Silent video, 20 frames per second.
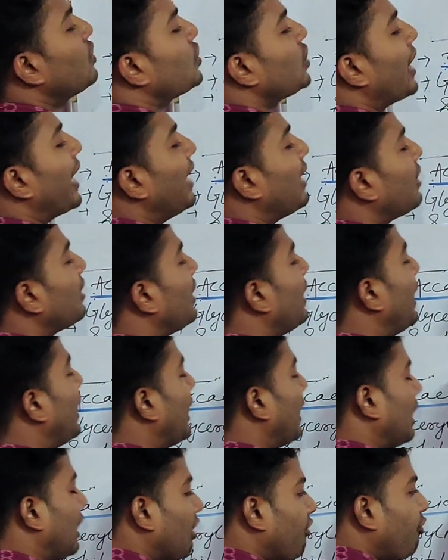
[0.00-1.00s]
is 8.
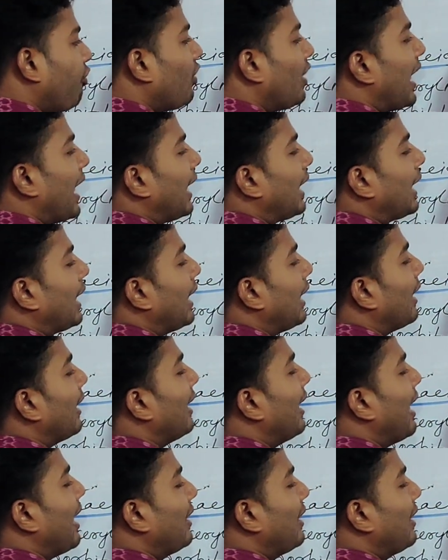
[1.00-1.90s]
Definitely